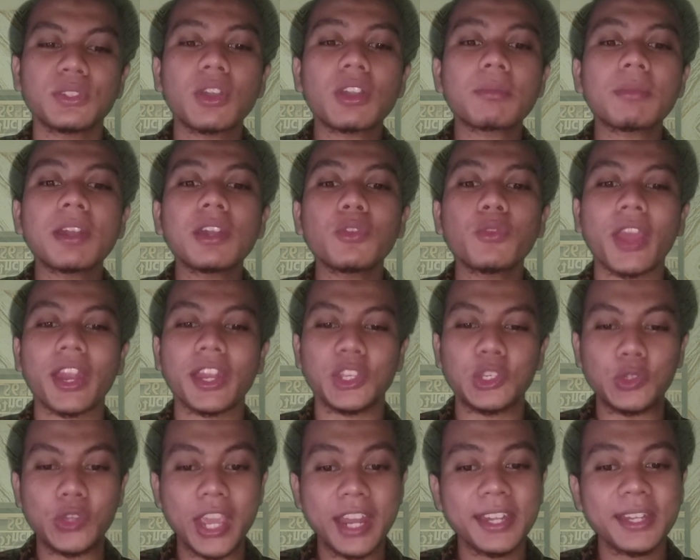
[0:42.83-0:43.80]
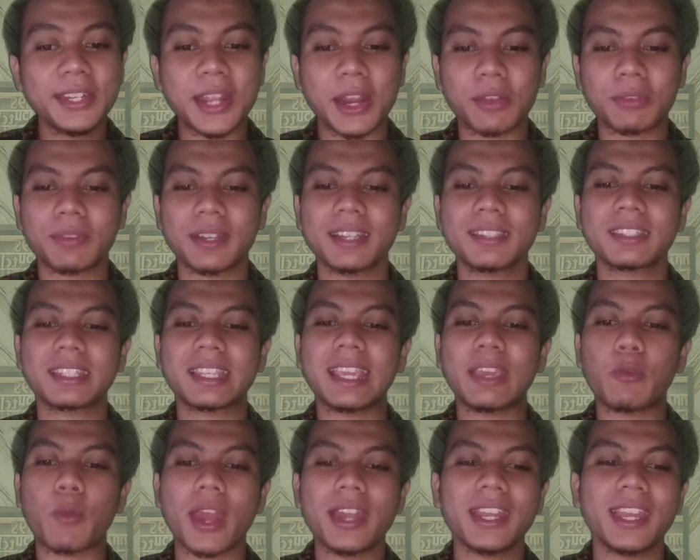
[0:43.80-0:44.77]
normal when you get nervous
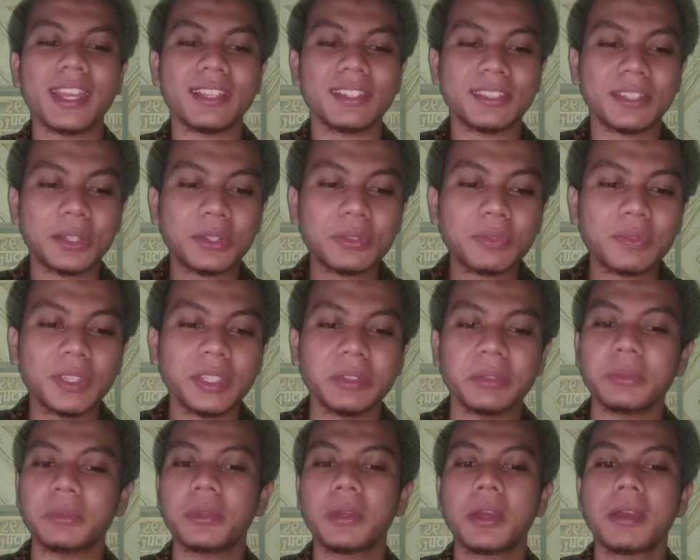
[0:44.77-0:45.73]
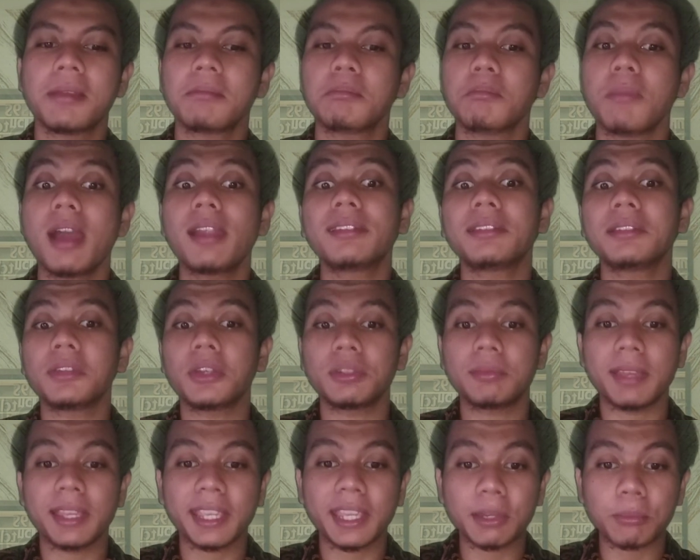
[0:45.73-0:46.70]
when interview, but
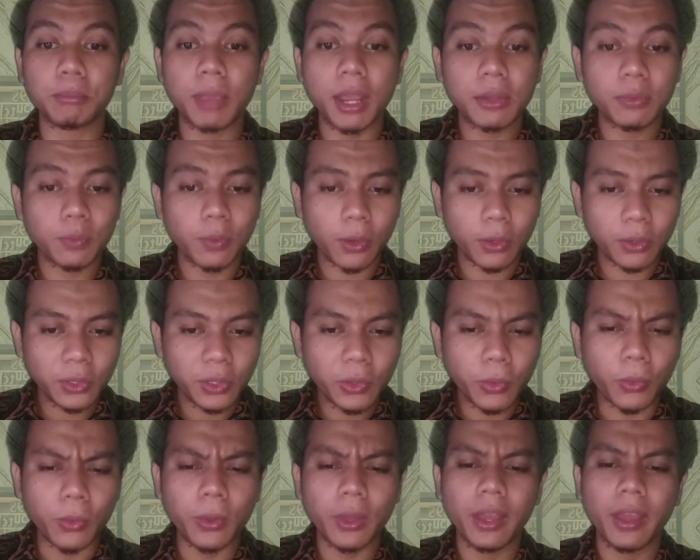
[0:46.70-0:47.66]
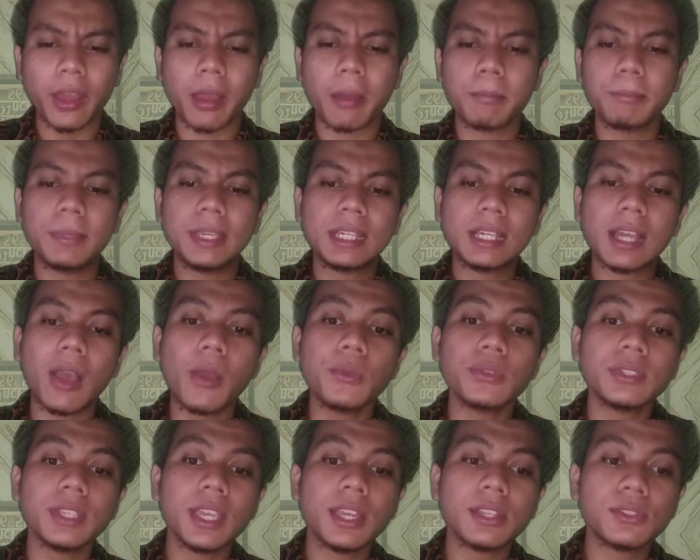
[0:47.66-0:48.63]
don't make it bad for you,
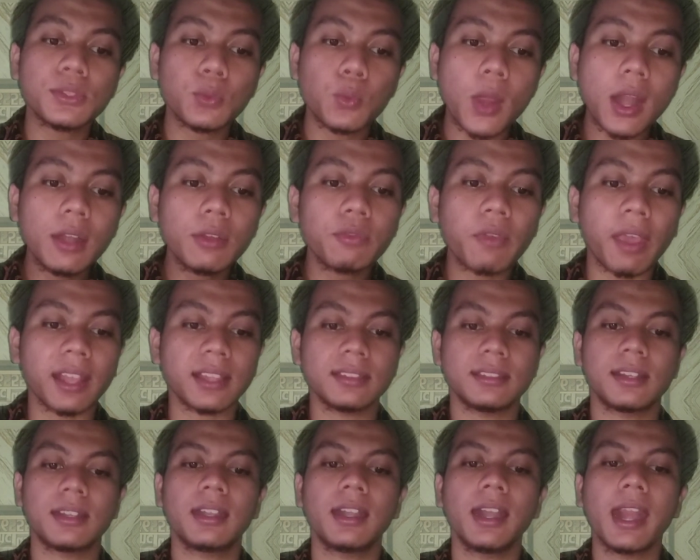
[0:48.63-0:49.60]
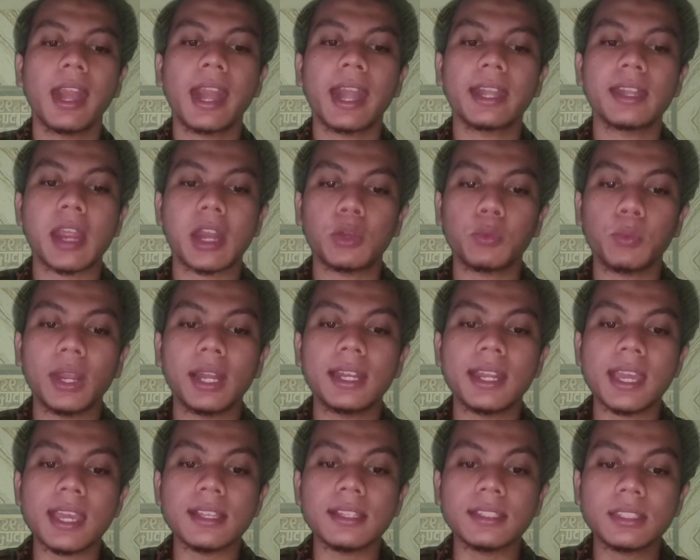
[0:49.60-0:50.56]
because it's one factor that
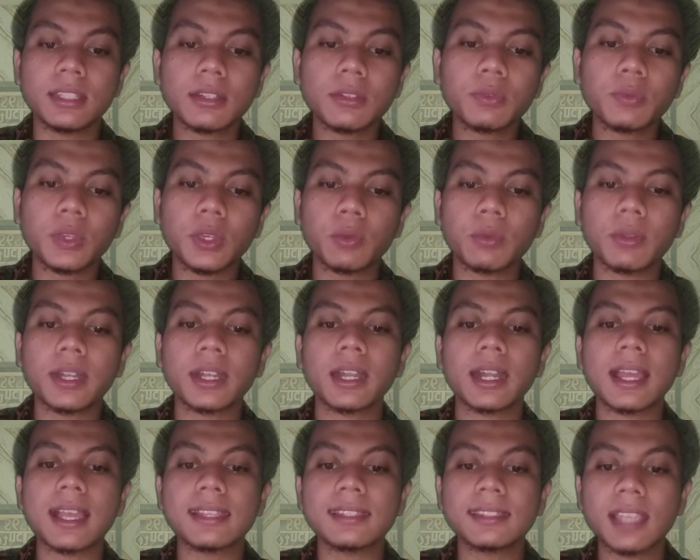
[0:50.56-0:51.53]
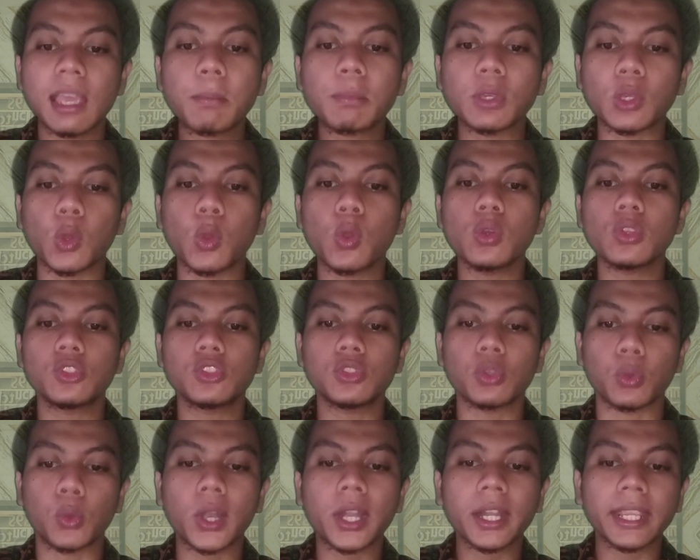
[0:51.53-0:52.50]
will the interviewer accept you
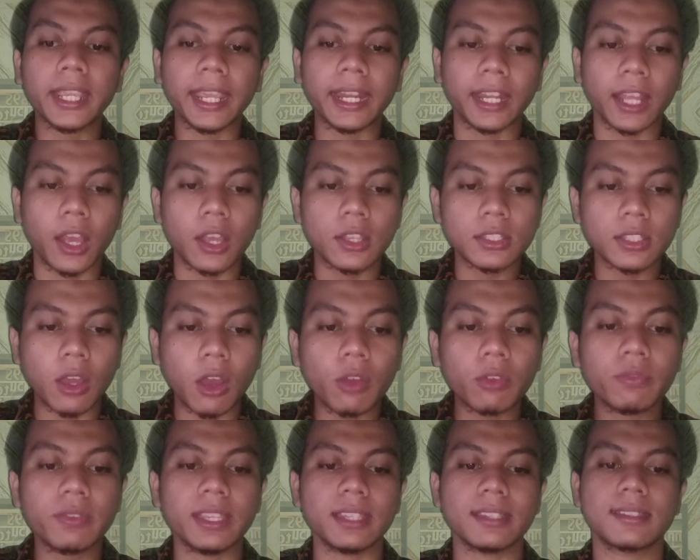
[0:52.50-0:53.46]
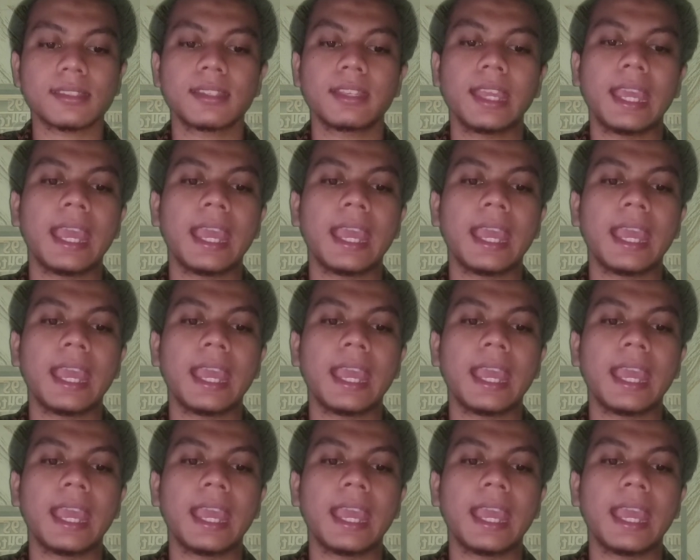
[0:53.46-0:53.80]
to work in his office.